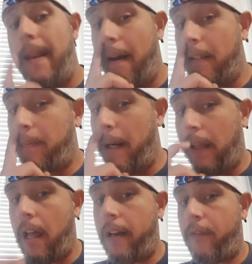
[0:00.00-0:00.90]
Now, it's been a
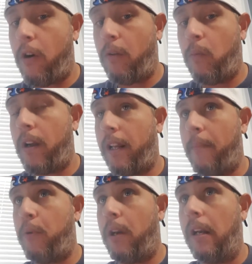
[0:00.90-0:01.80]
lot of hard work, and
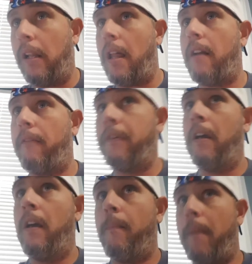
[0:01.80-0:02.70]
I'm putting in a lot of
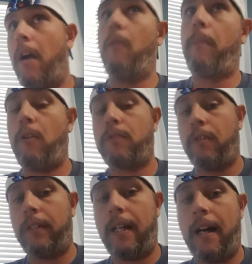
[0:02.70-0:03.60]
my own
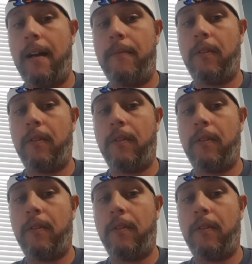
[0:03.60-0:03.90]
personal time,